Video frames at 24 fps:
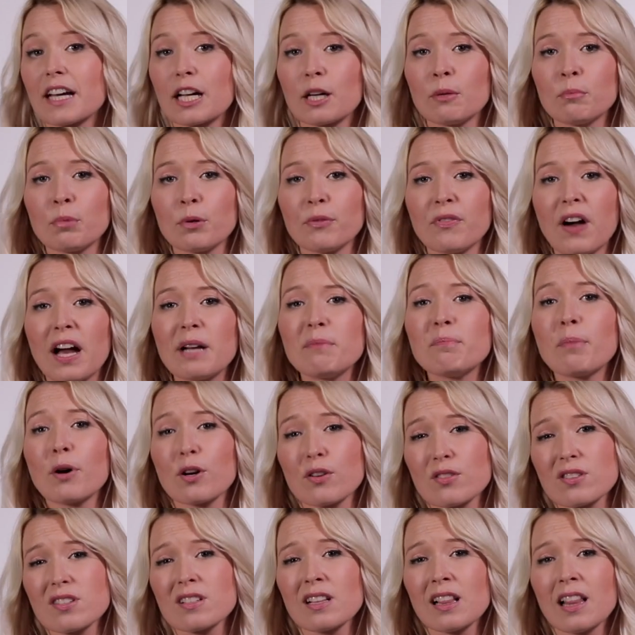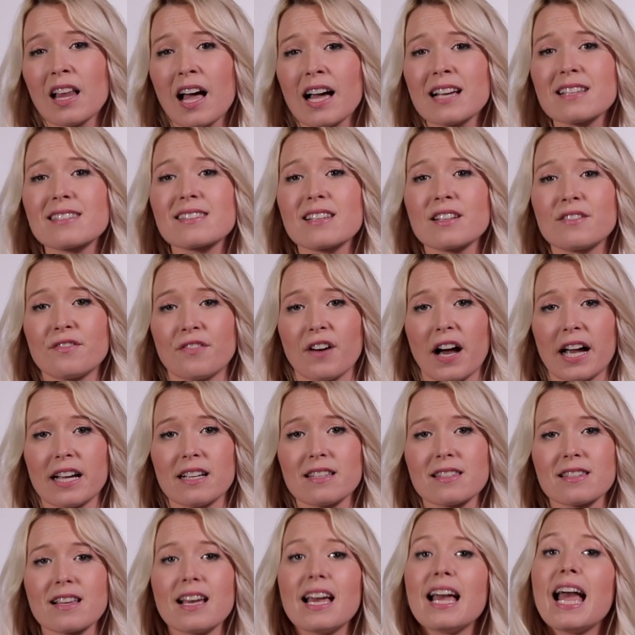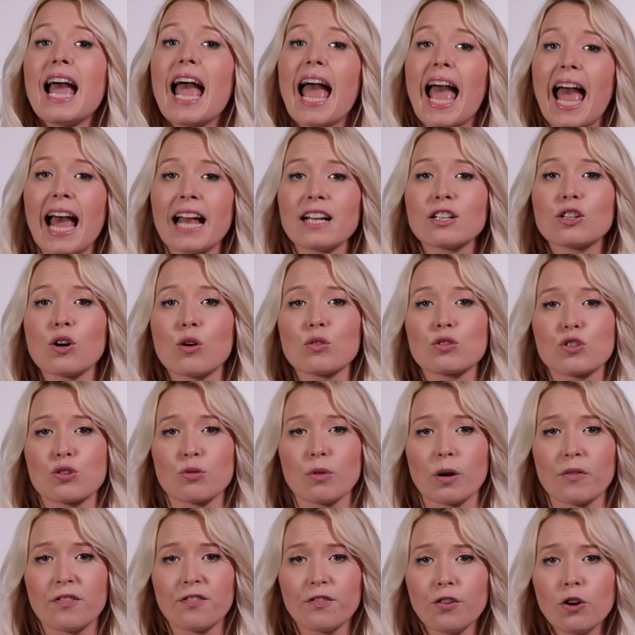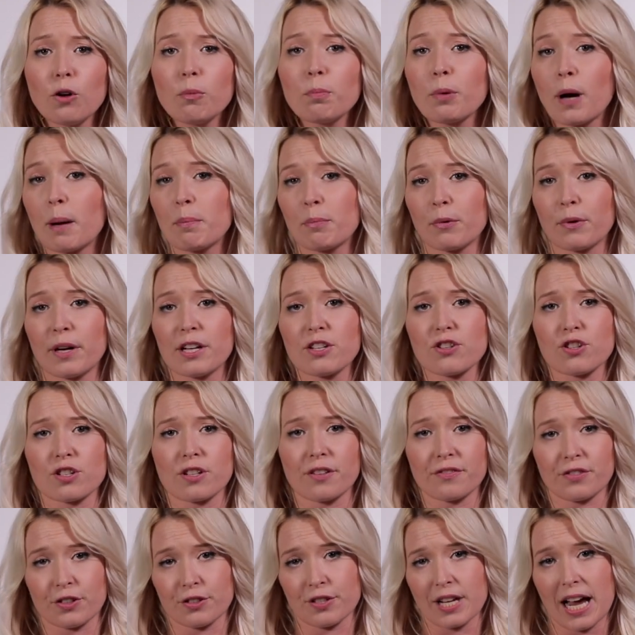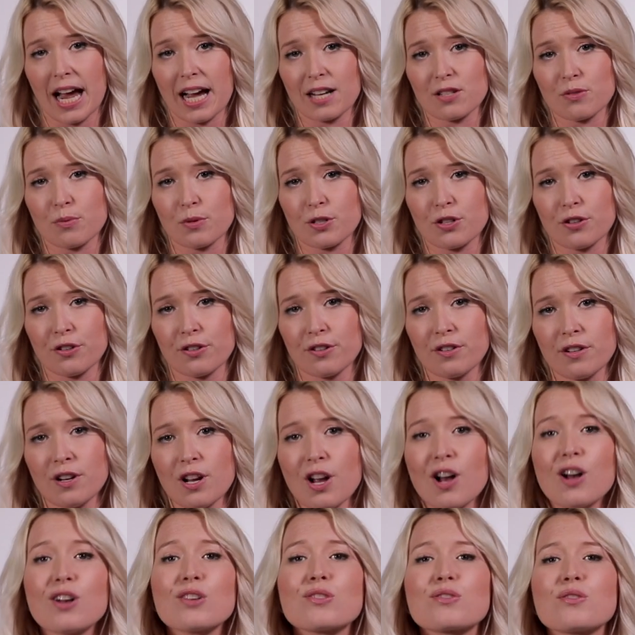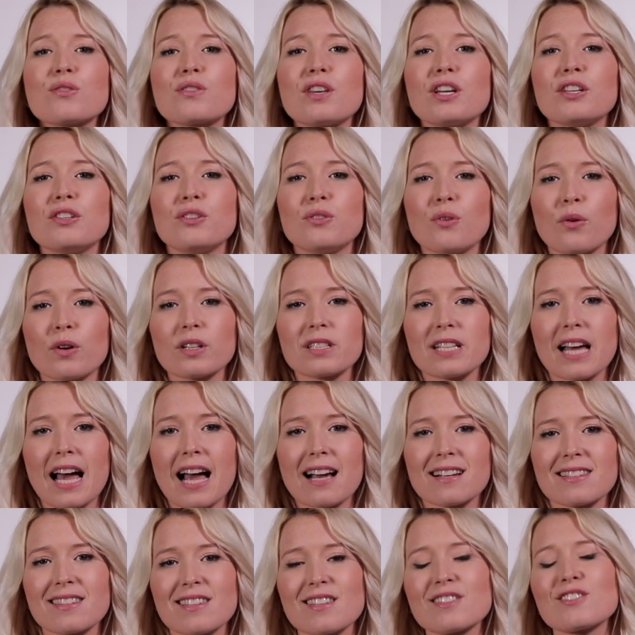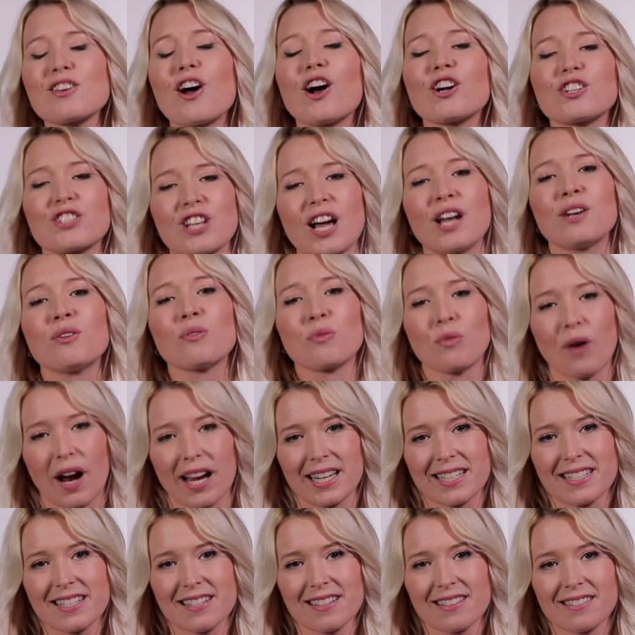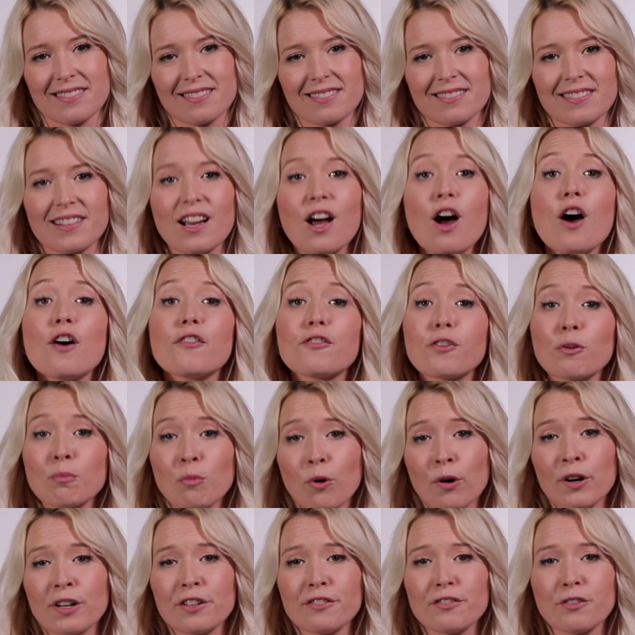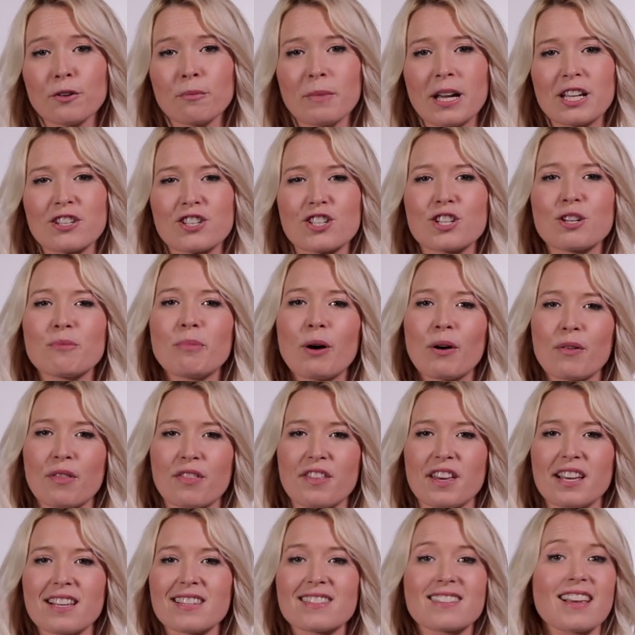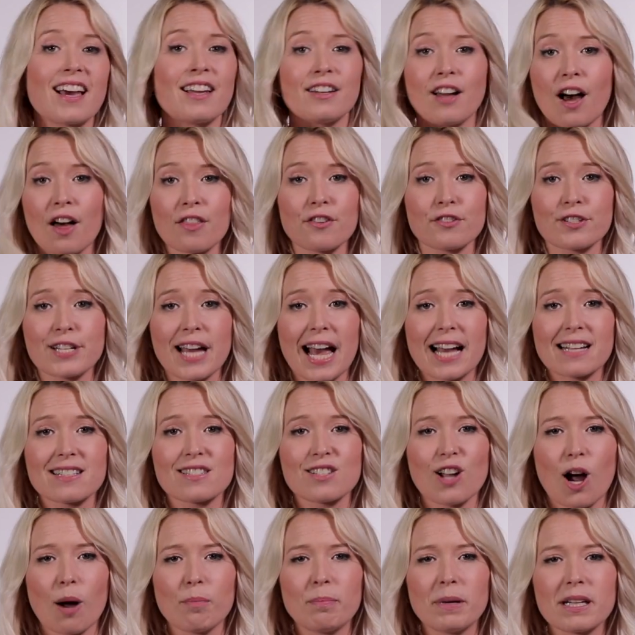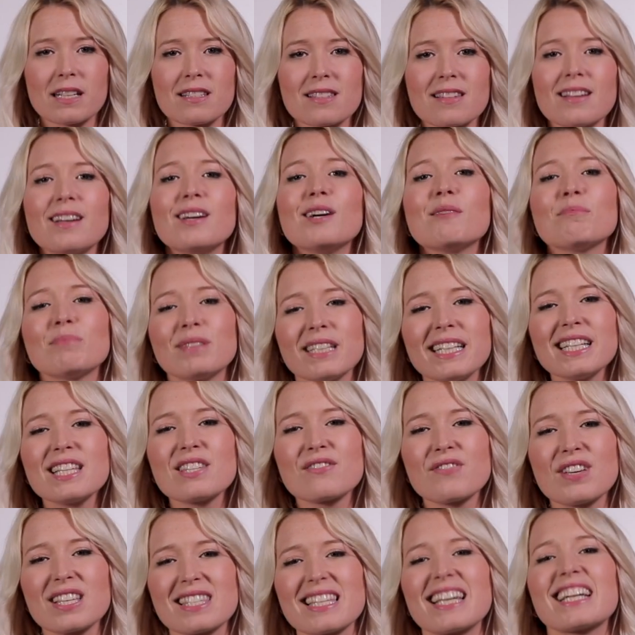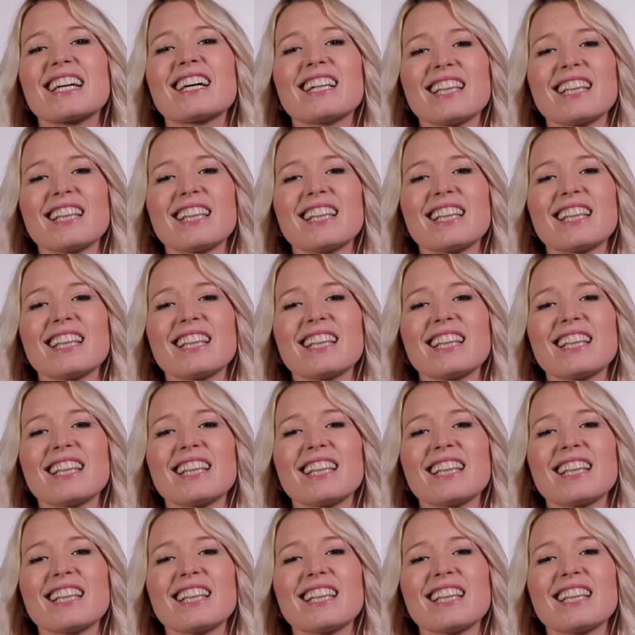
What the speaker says: that can provide personalized advice and go to a full preparation of your tax return so that your taxes are done right. For more information about this and other tax topics, please visit